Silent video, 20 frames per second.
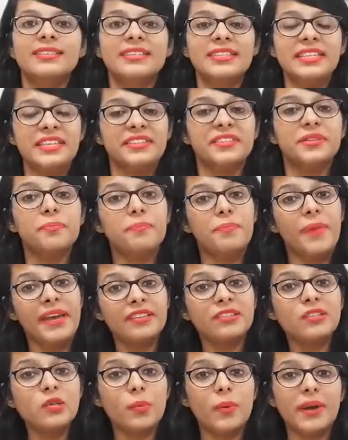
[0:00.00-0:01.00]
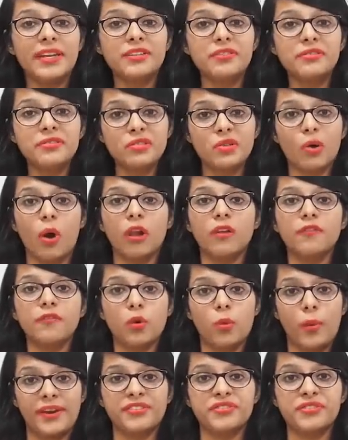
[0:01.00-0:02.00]
See, the best way to solve
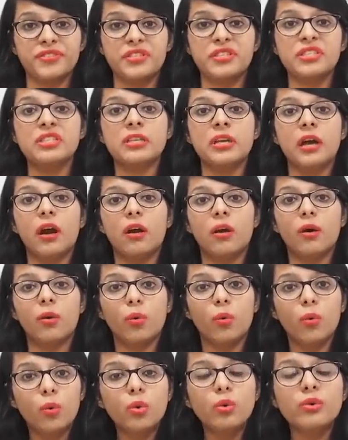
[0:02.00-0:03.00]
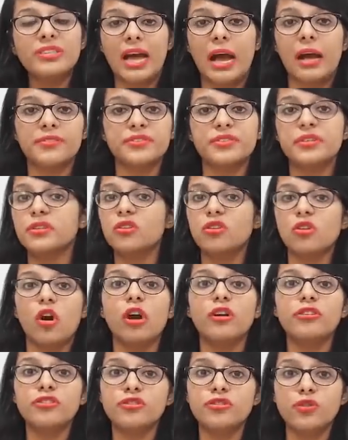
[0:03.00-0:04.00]
questions whose answer you're
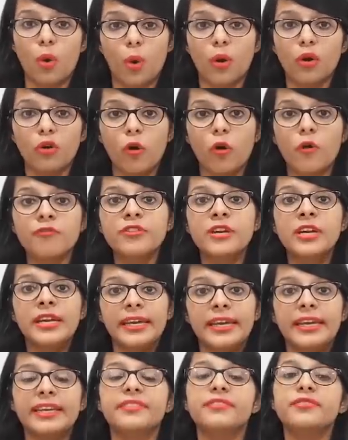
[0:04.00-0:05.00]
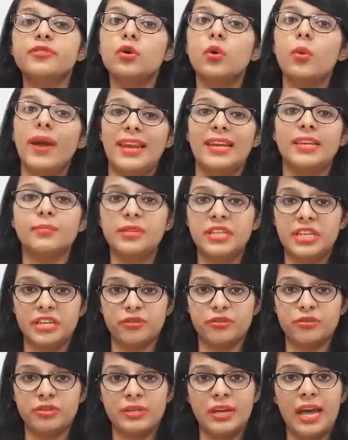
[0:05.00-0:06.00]
not sure of is through
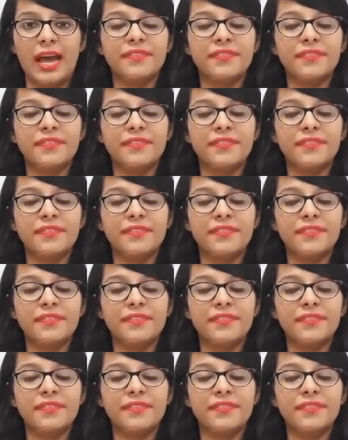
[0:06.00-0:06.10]
elimination.